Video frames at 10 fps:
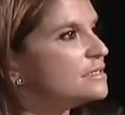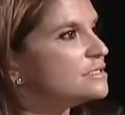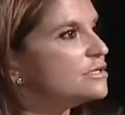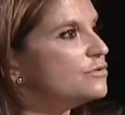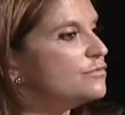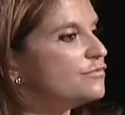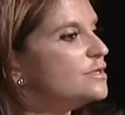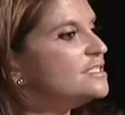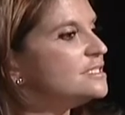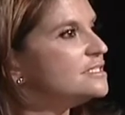so, for
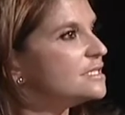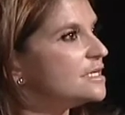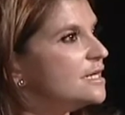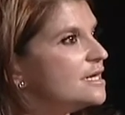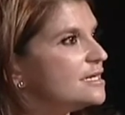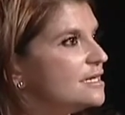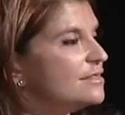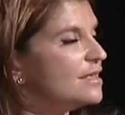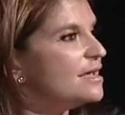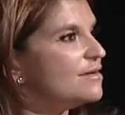instance, in
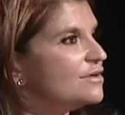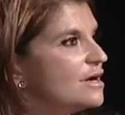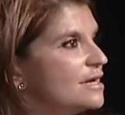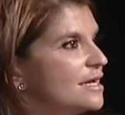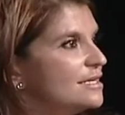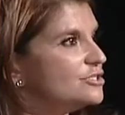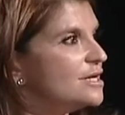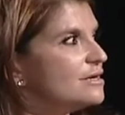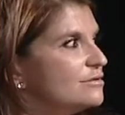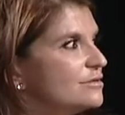Connecticut, they have got a
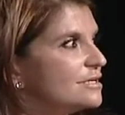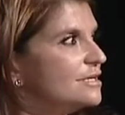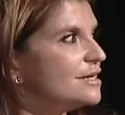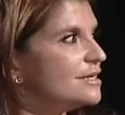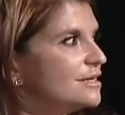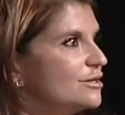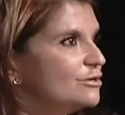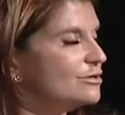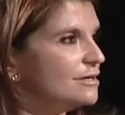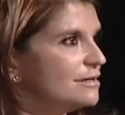channel, the Connecticut
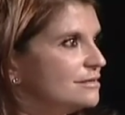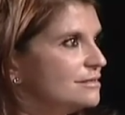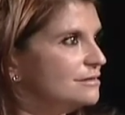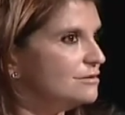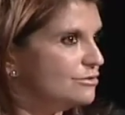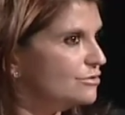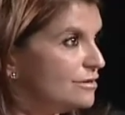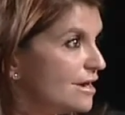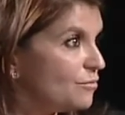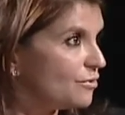uh,
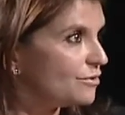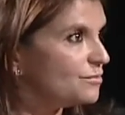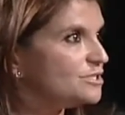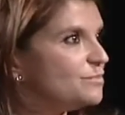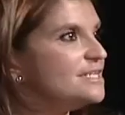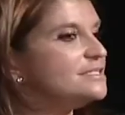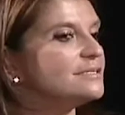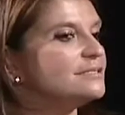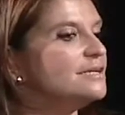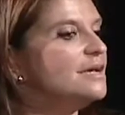Network, which
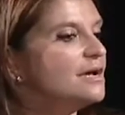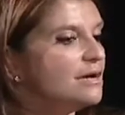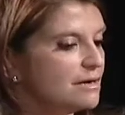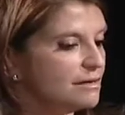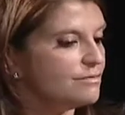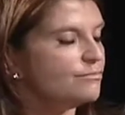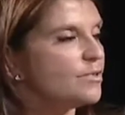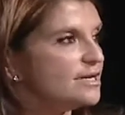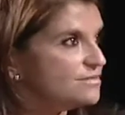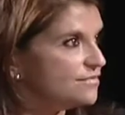basically uh,
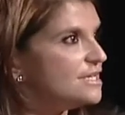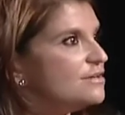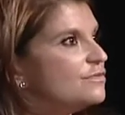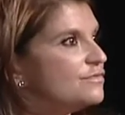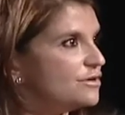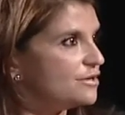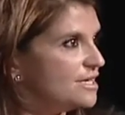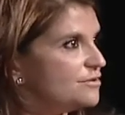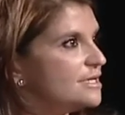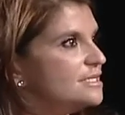runs video of their
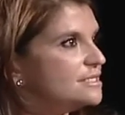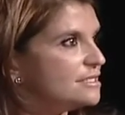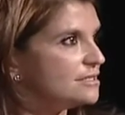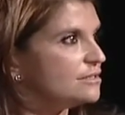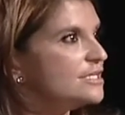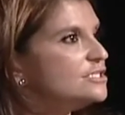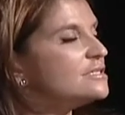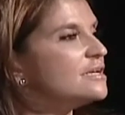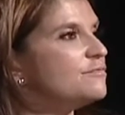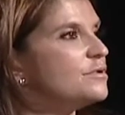hearings and the mm,
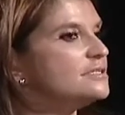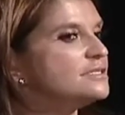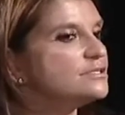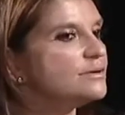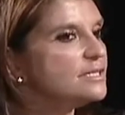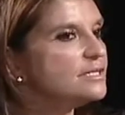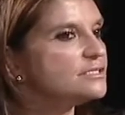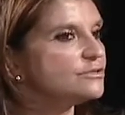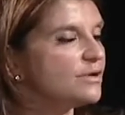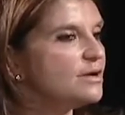legislative mm. process. Mm. So I think
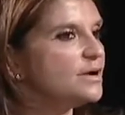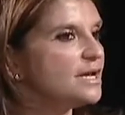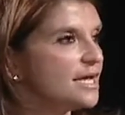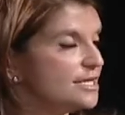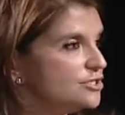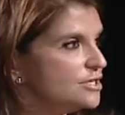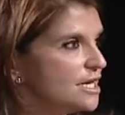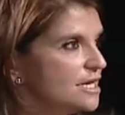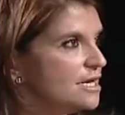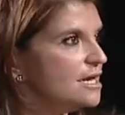it's a great way to
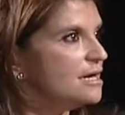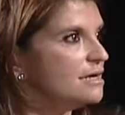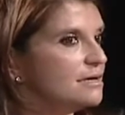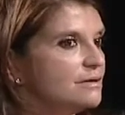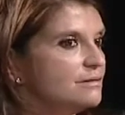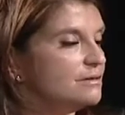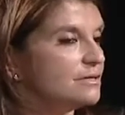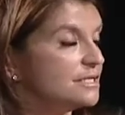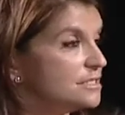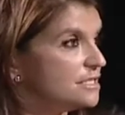educate uh,
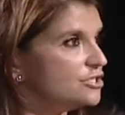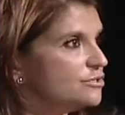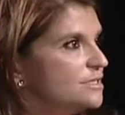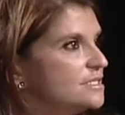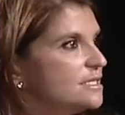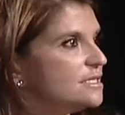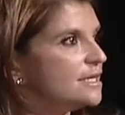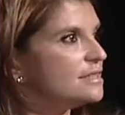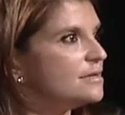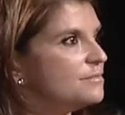the constituents and
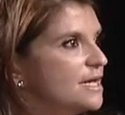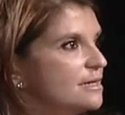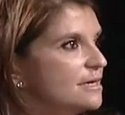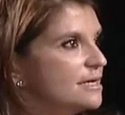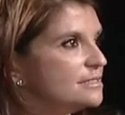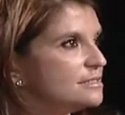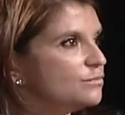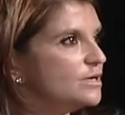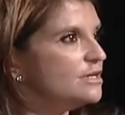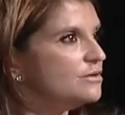let them, and, and it's a
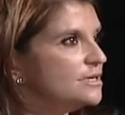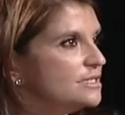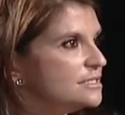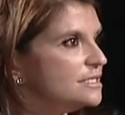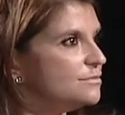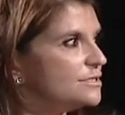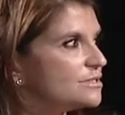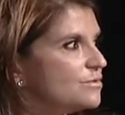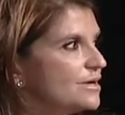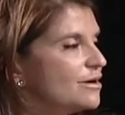window into seeing what's
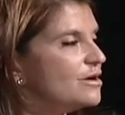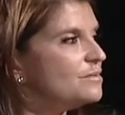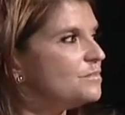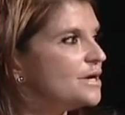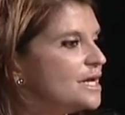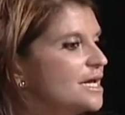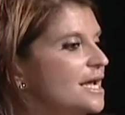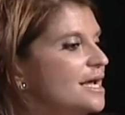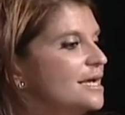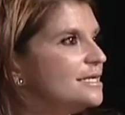going on. But
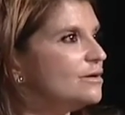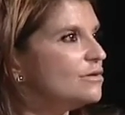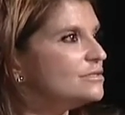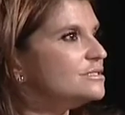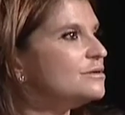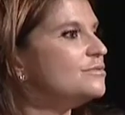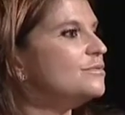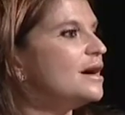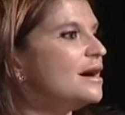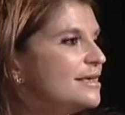it
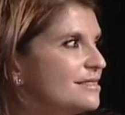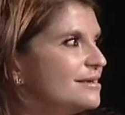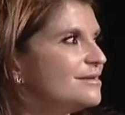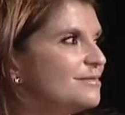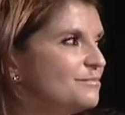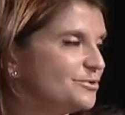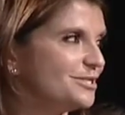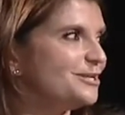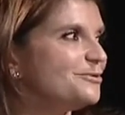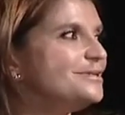also, I think, in
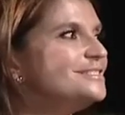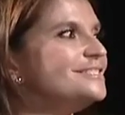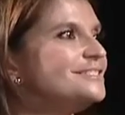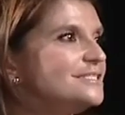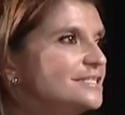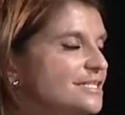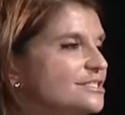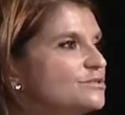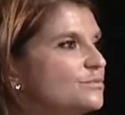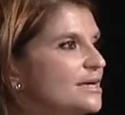particular instances, can mm.
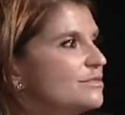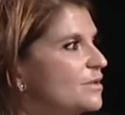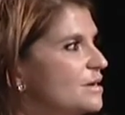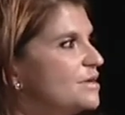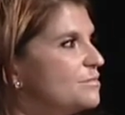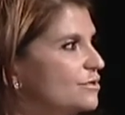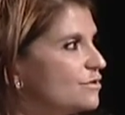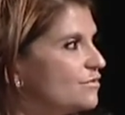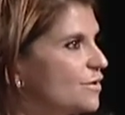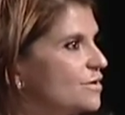sway the way people
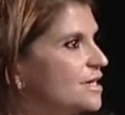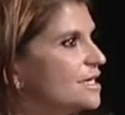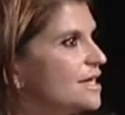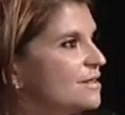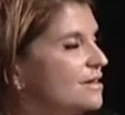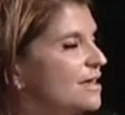are voting and